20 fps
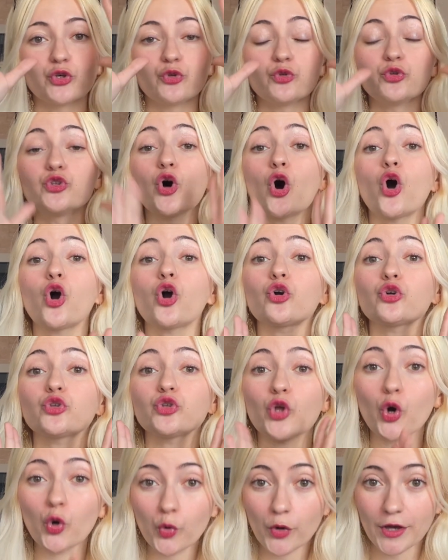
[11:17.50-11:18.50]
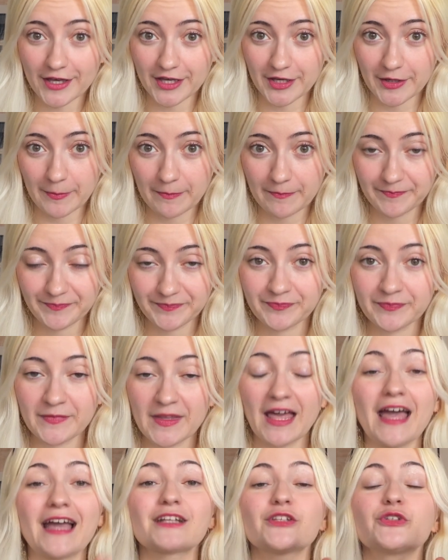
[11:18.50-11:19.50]
don't know him
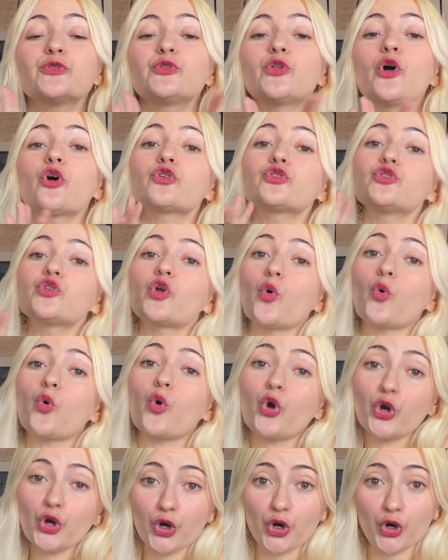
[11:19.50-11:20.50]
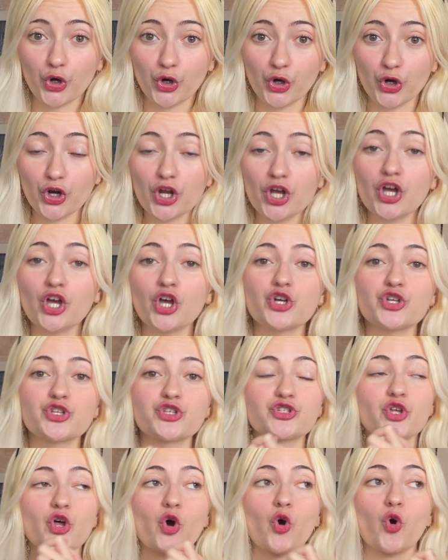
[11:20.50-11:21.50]
and you don't know her.
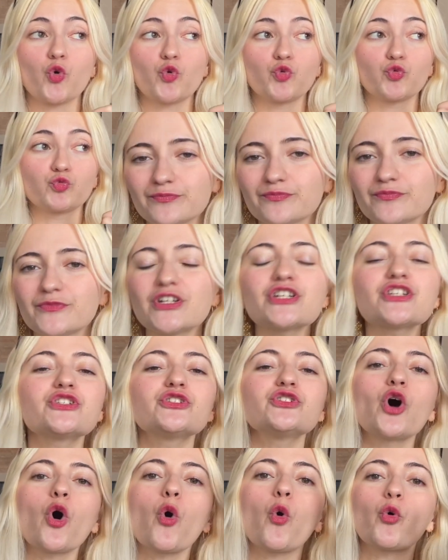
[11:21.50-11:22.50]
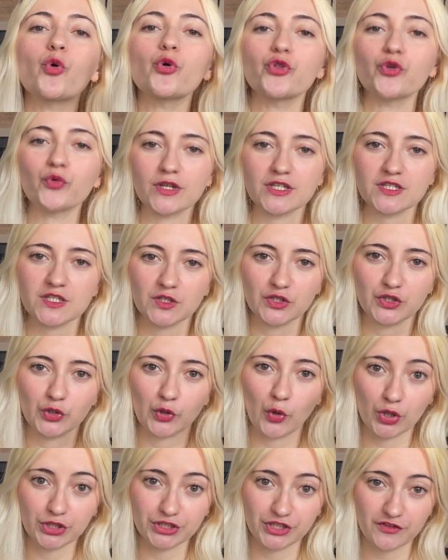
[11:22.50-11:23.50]
So there's no good reason to
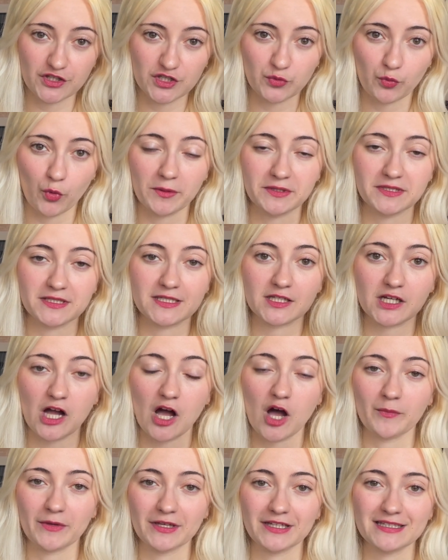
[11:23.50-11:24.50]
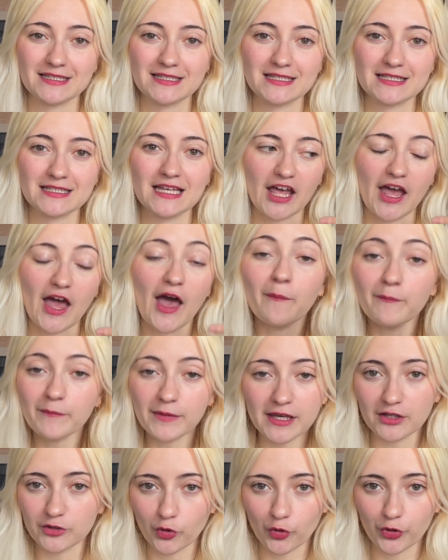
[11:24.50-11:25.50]
go into this woman's comments and be
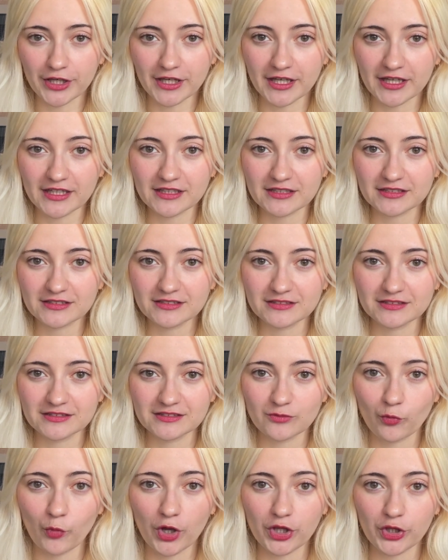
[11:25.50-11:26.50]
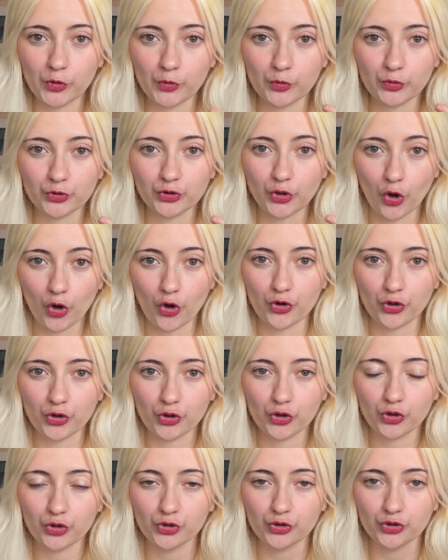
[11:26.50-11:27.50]
annoying when you don't
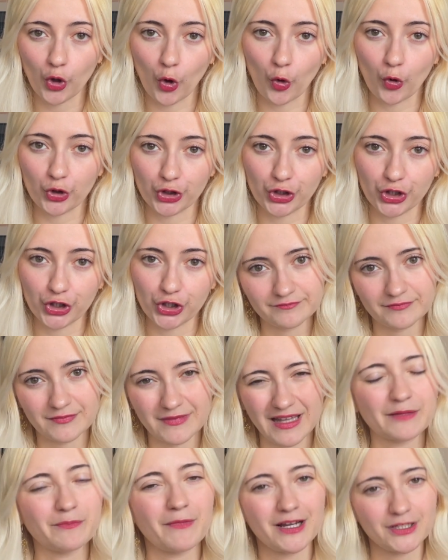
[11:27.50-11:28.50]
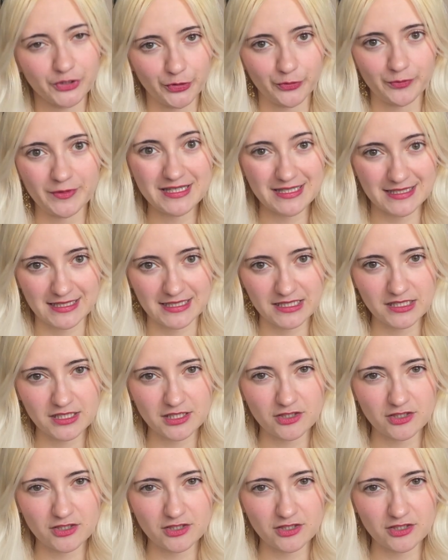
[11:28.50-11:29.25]
know her. Like, mind your business.